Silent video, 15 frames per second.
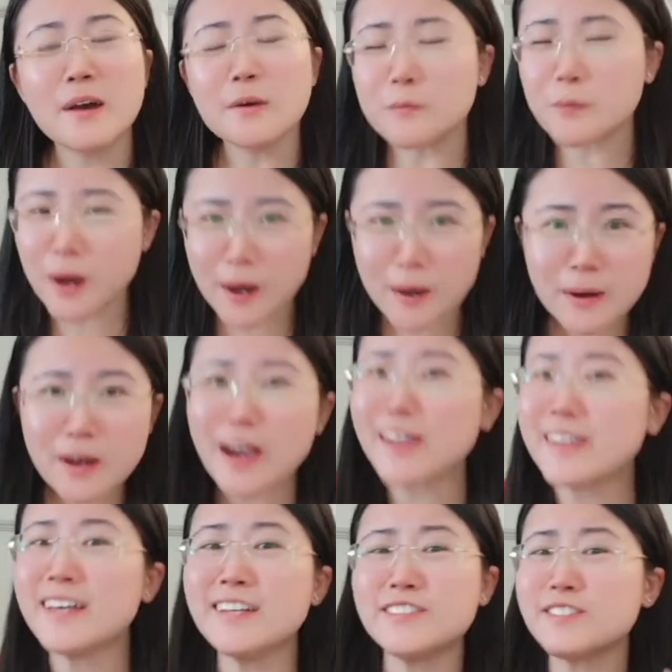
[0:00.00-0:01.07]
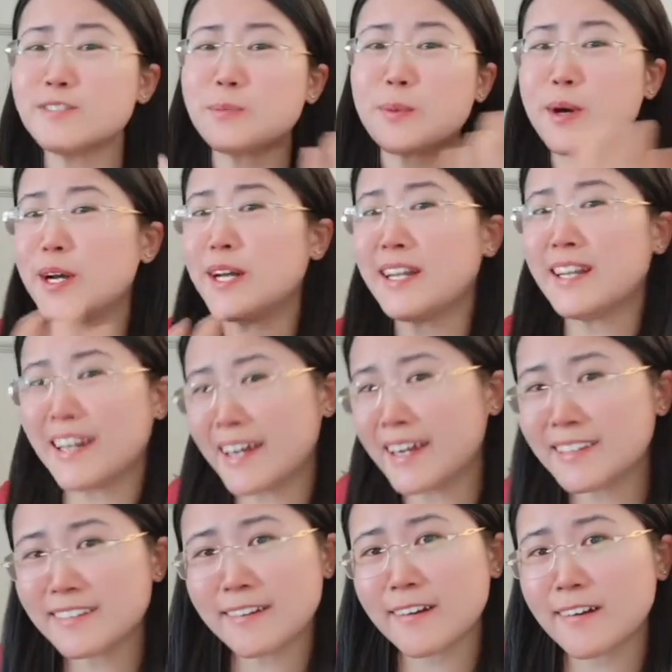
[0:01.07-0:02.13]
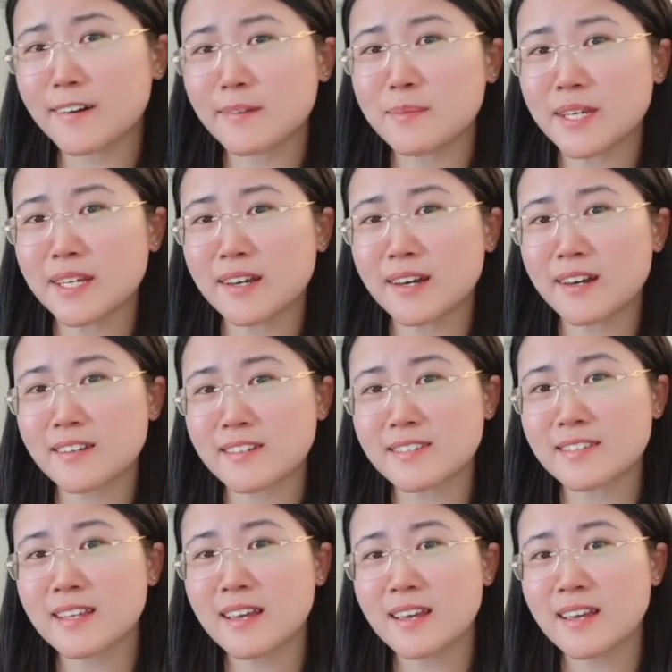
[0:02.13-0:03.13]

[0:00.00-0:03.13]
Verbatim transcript: Well, I can just work later because,